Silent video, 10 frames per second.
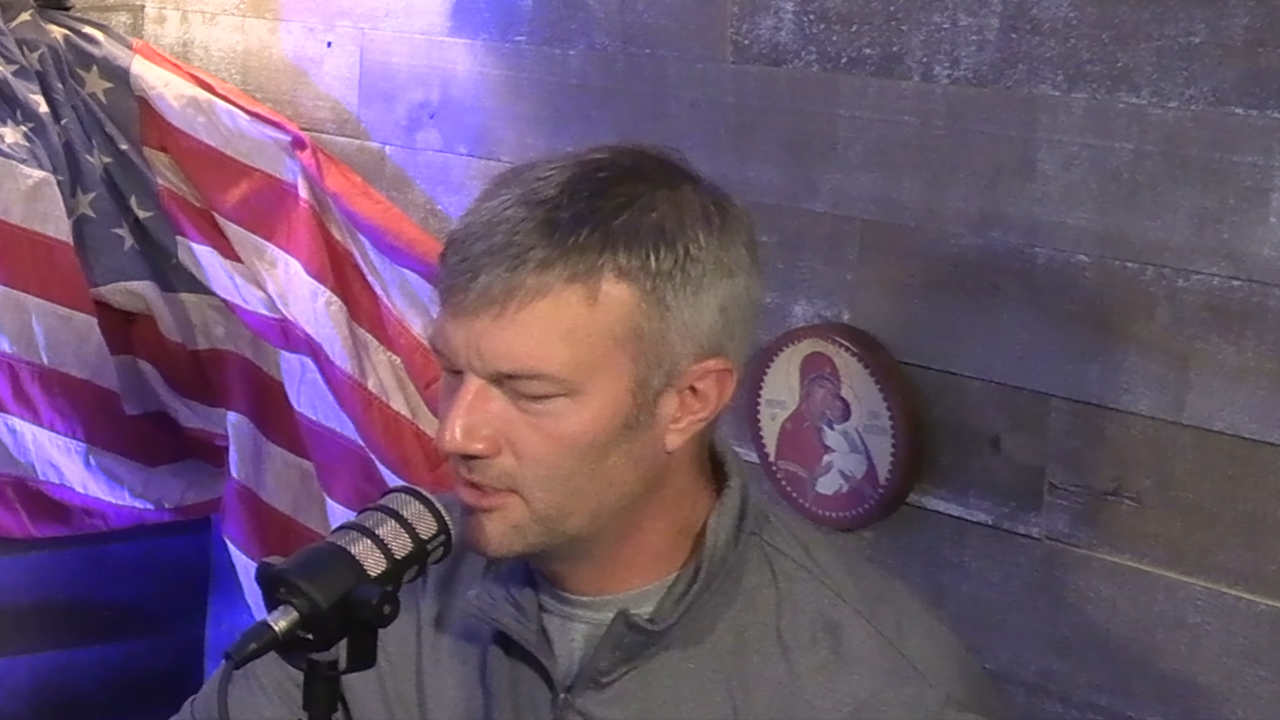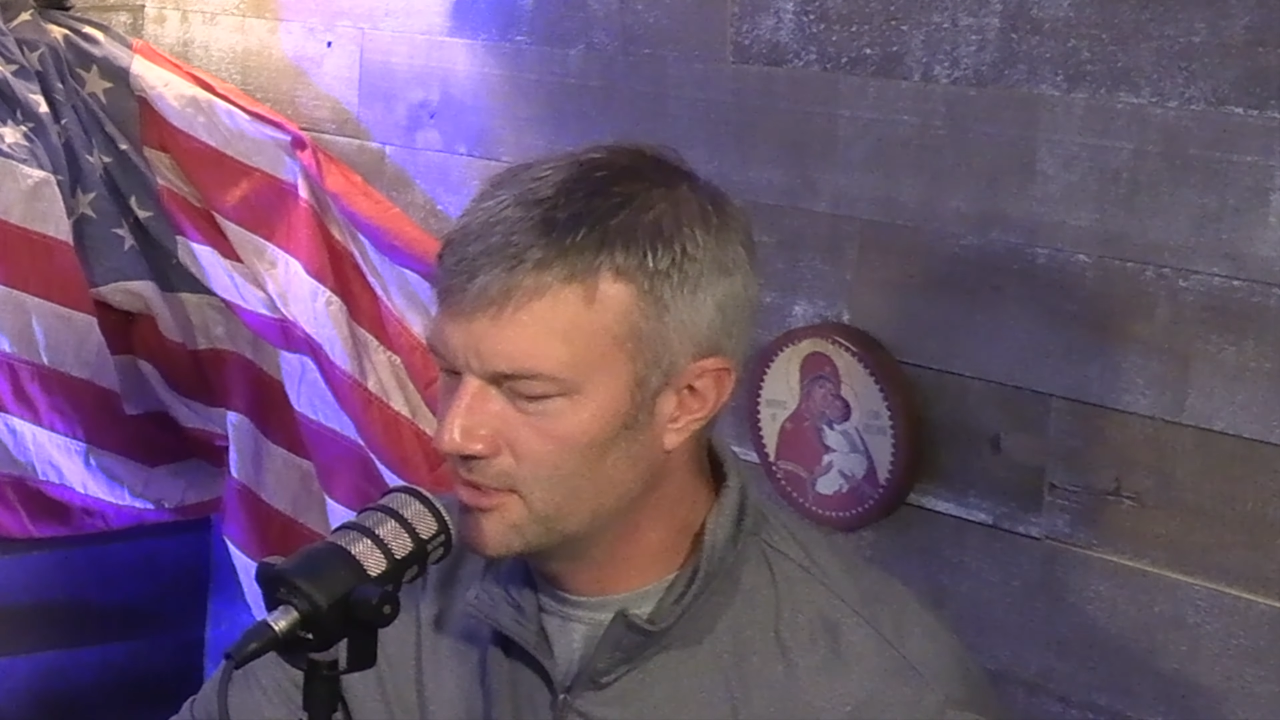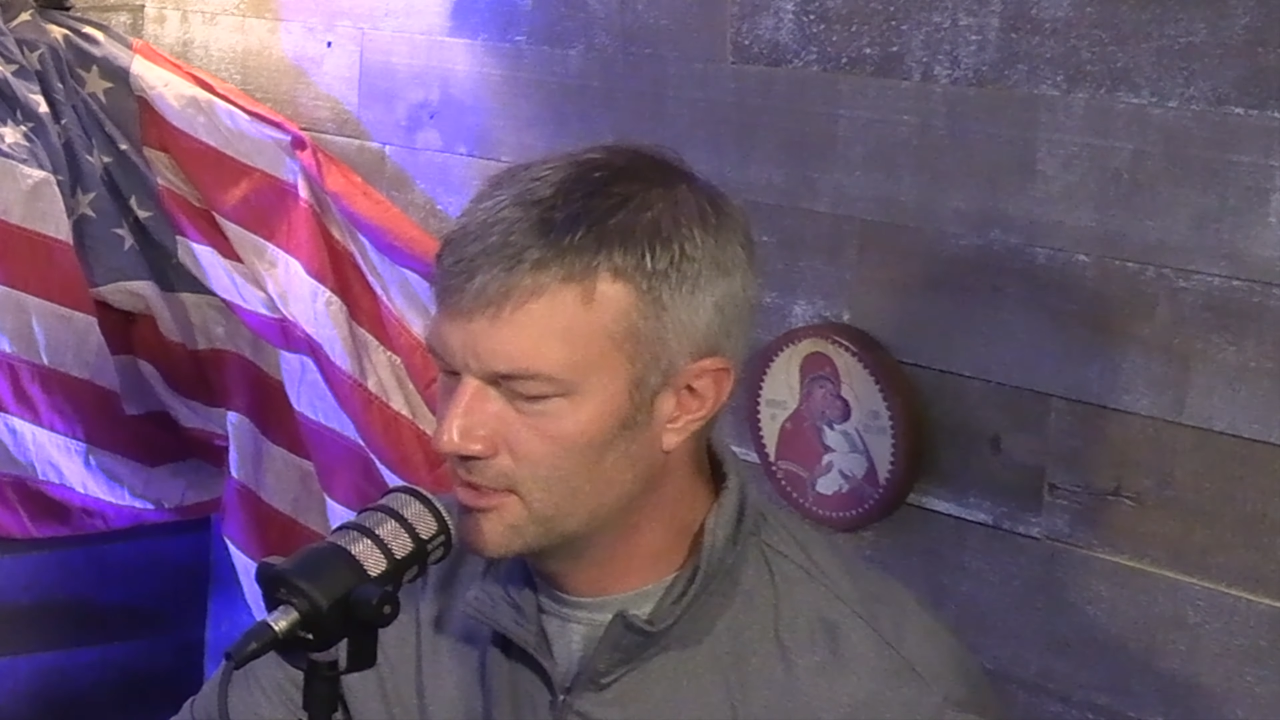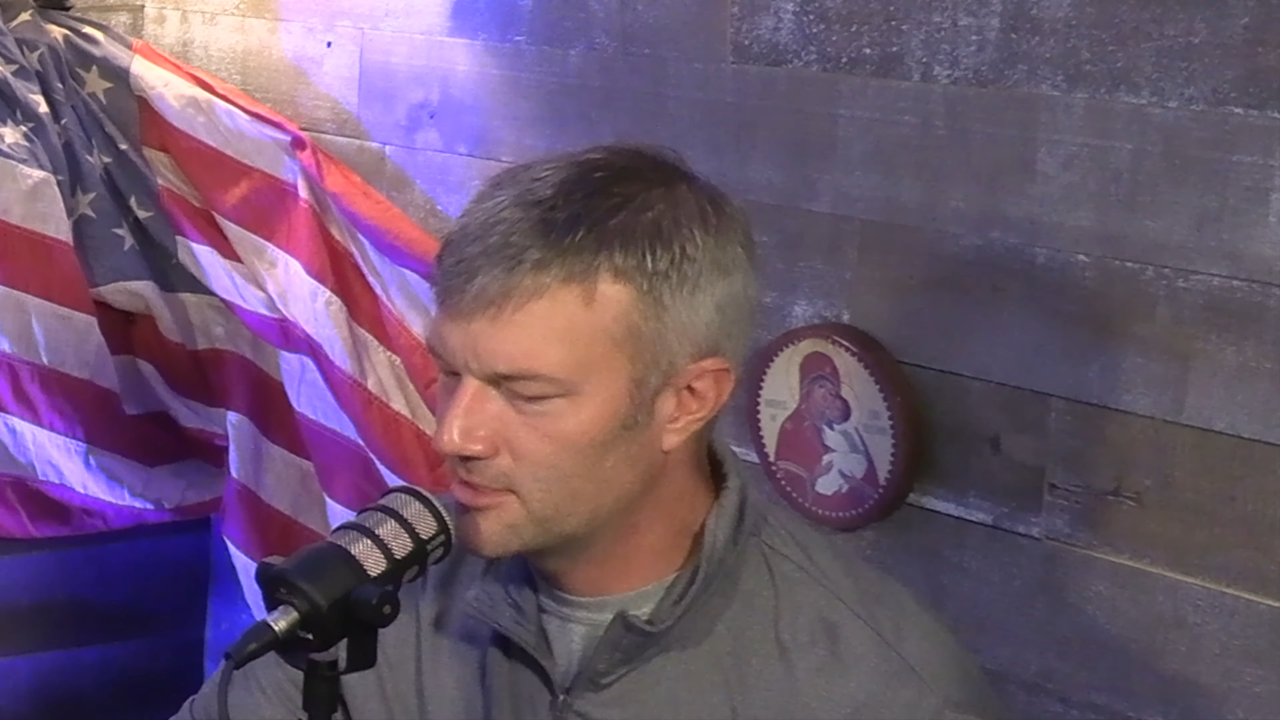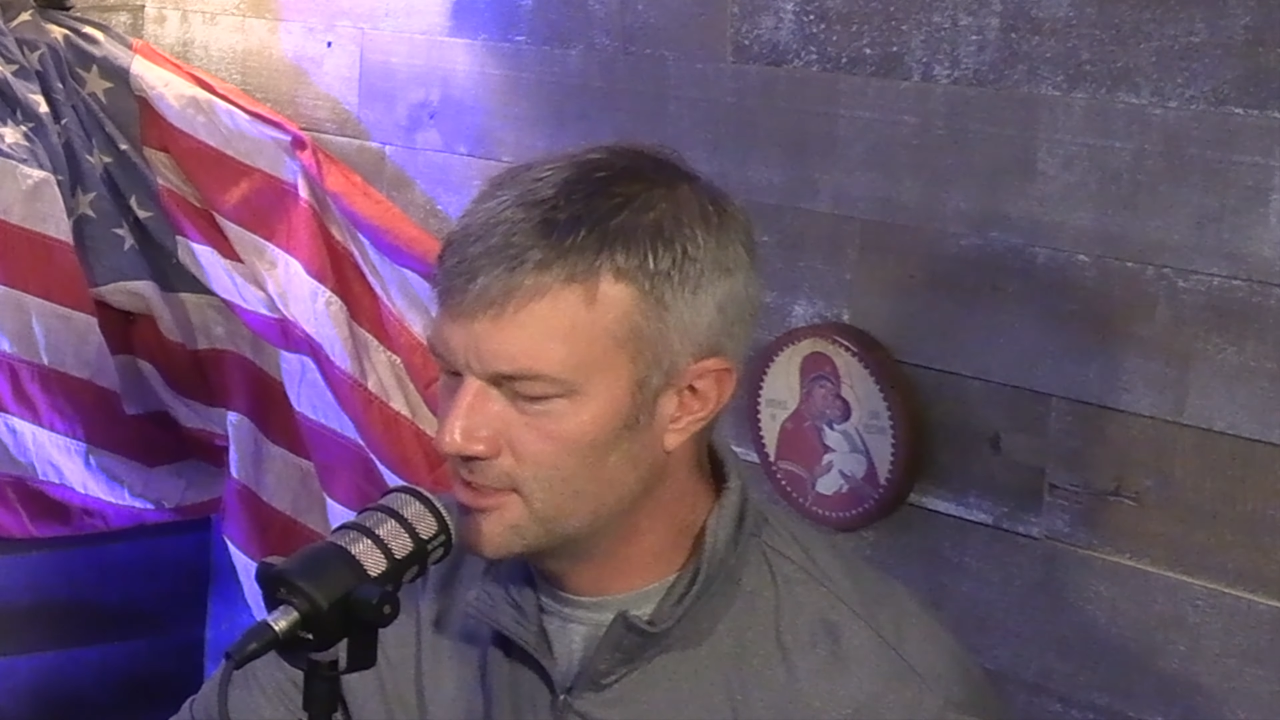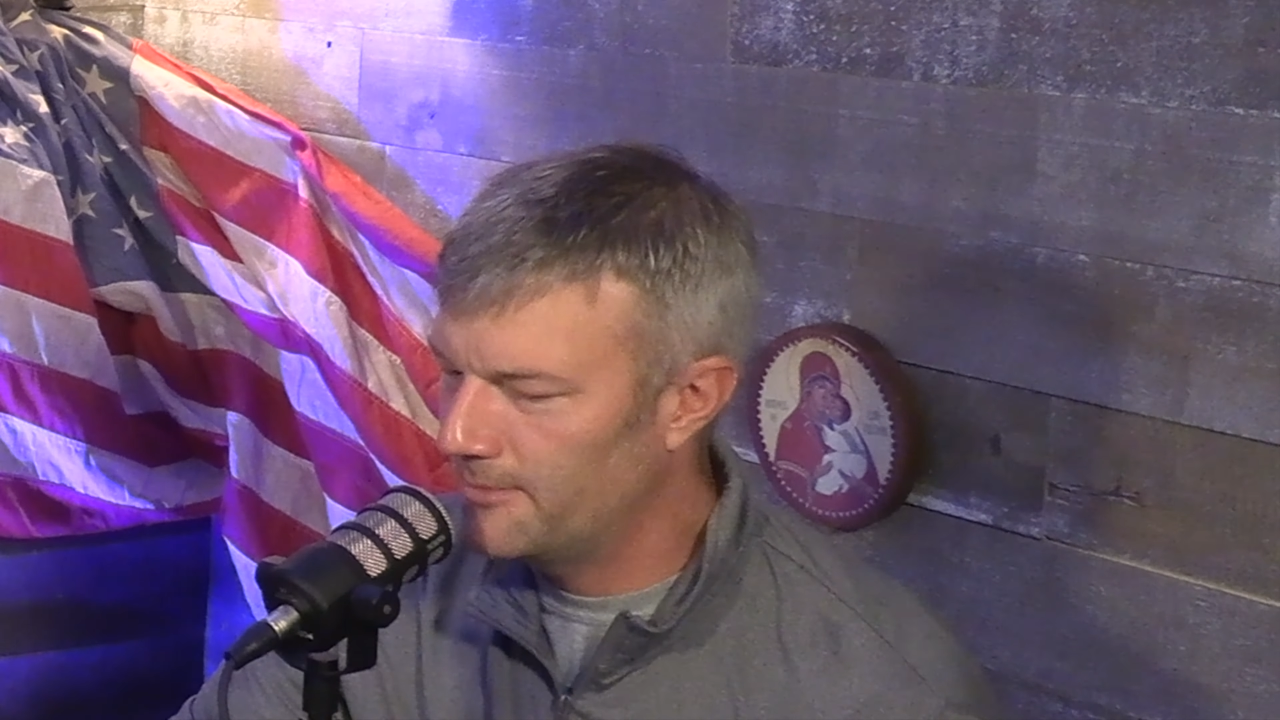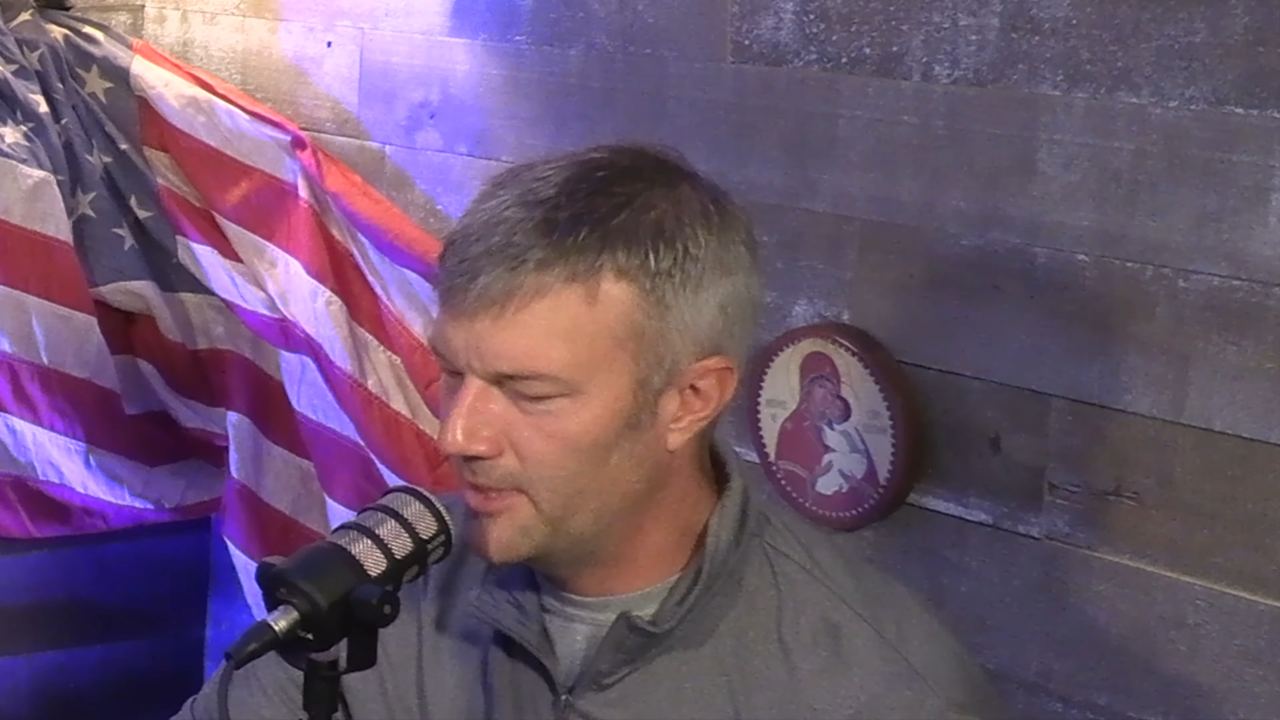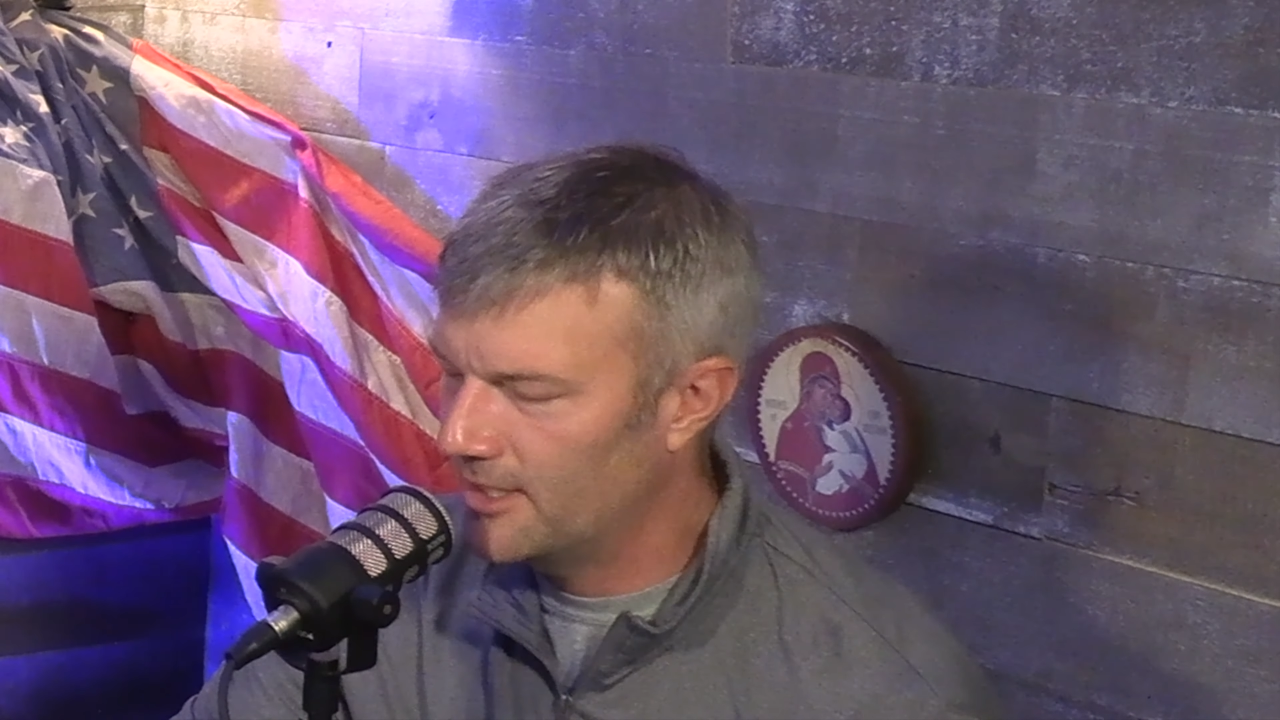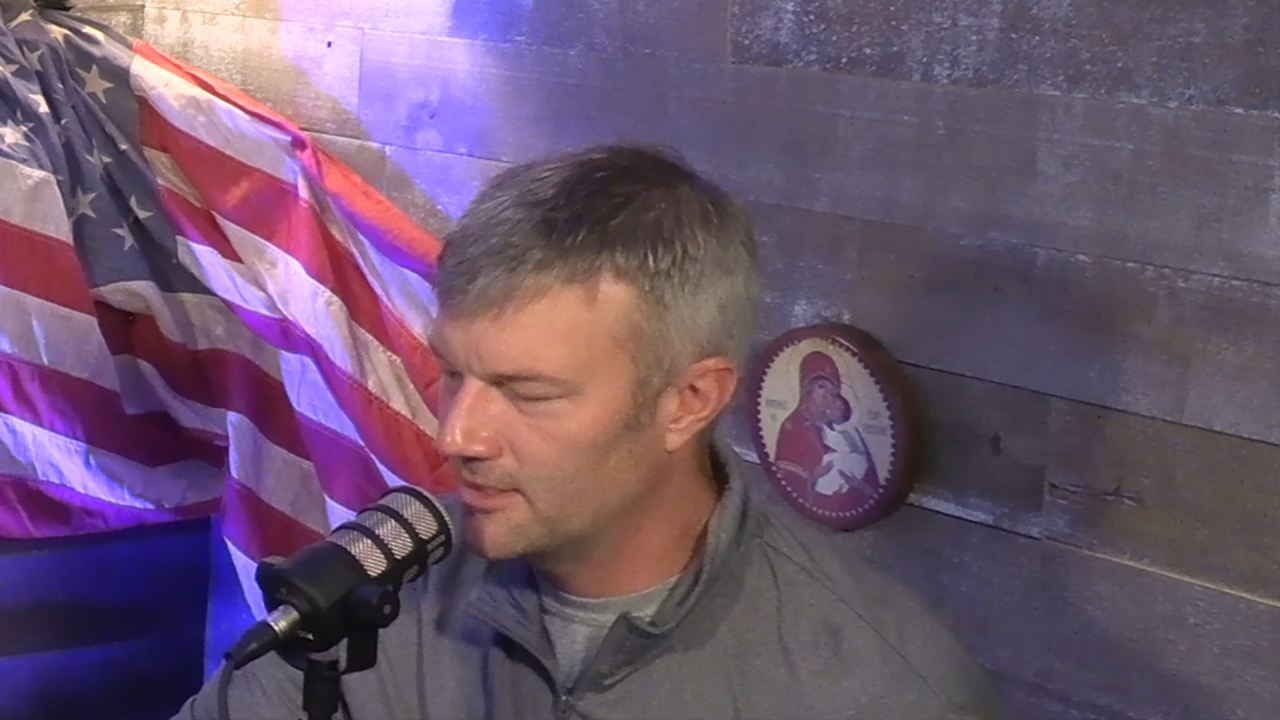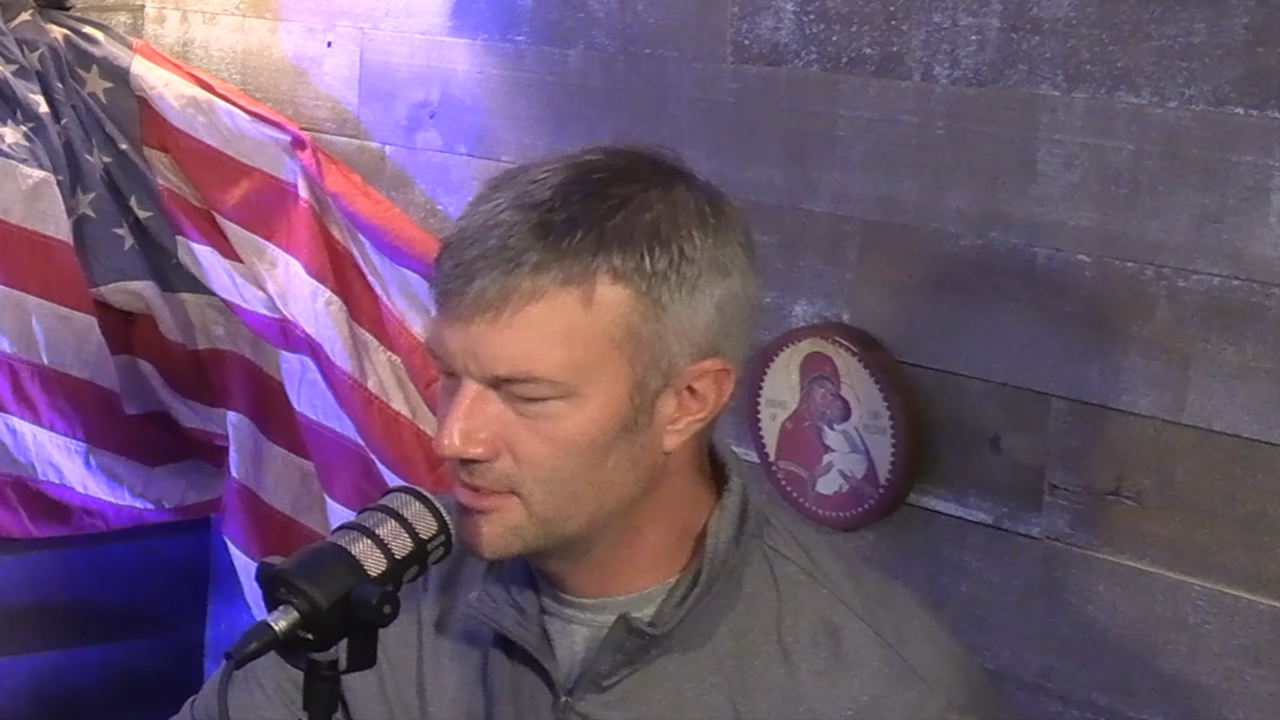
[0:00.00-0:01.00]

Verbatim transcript: you can step back